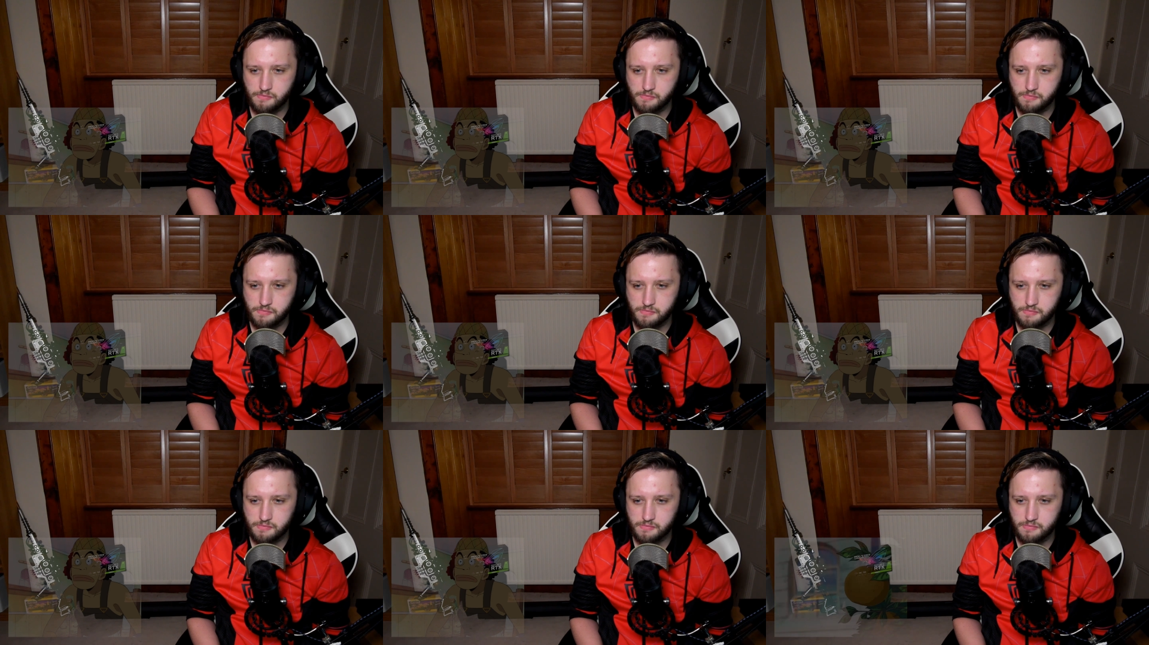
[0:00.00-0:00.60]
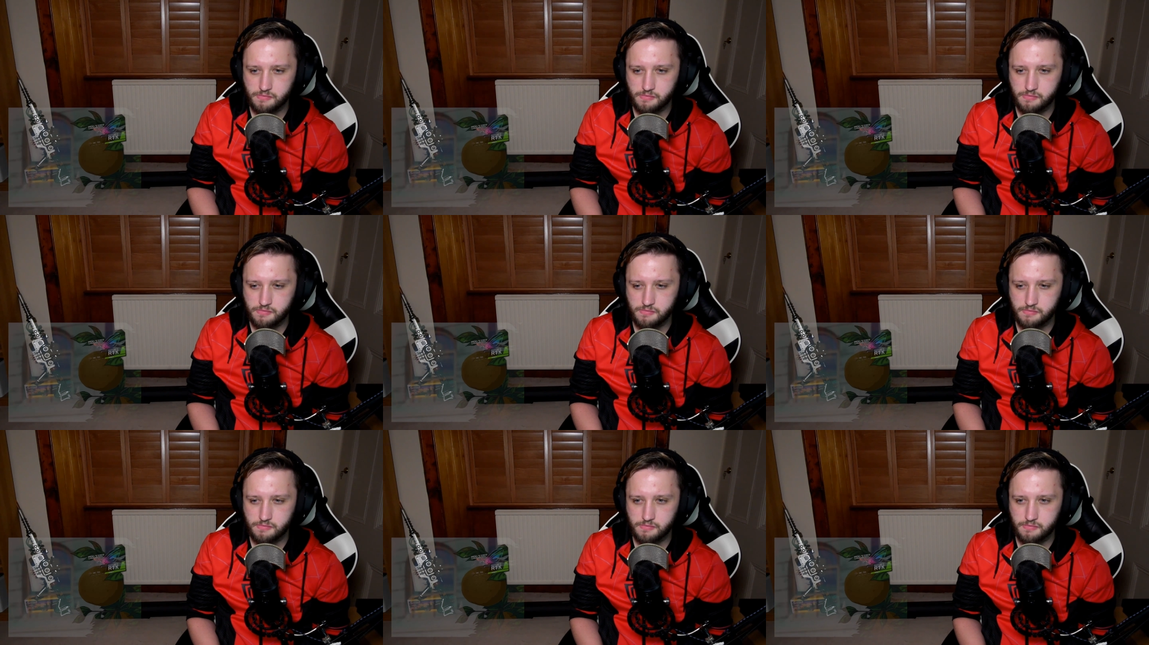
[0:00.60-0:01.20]

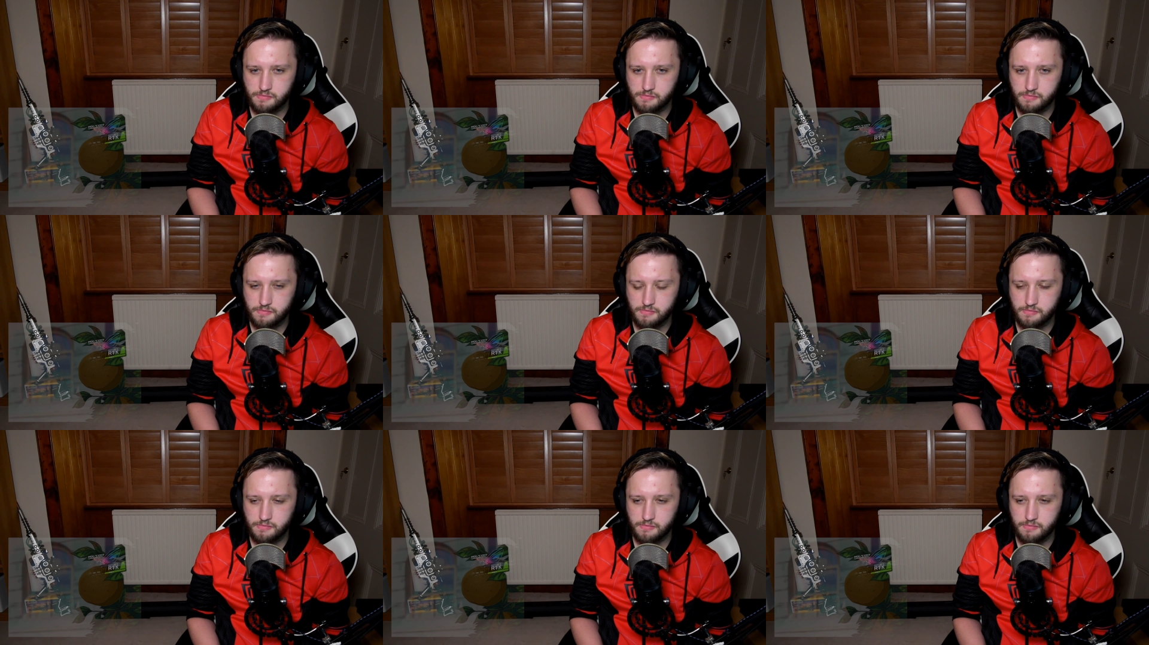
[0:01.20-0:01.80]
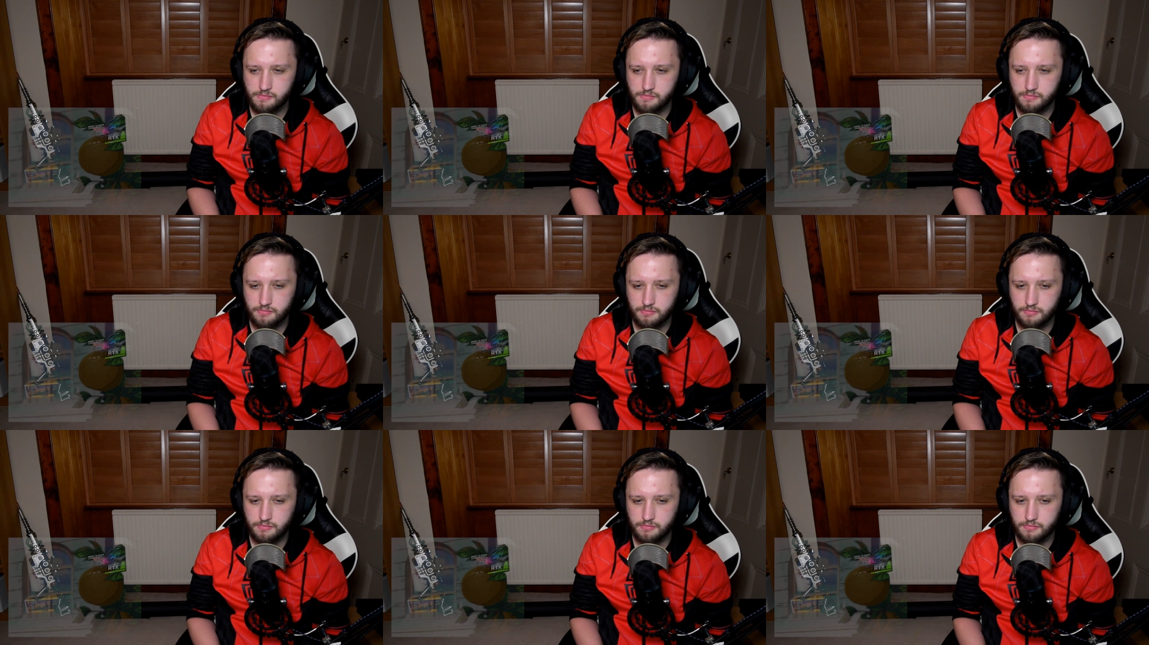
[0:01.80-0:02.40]

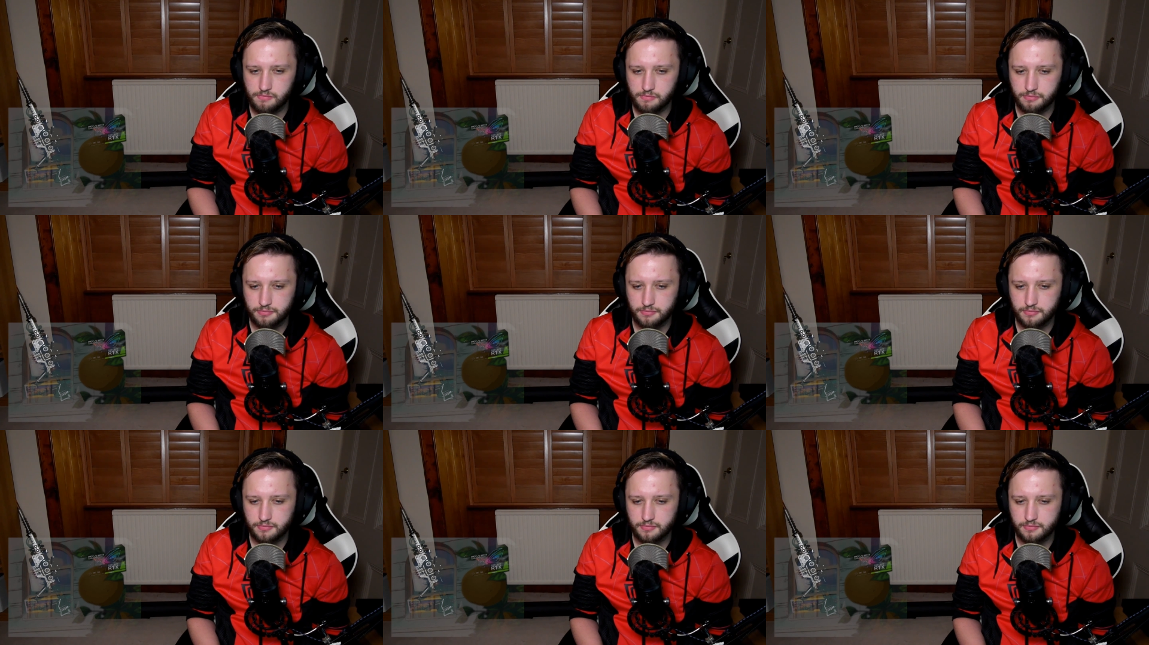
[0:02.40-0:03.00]
(silence)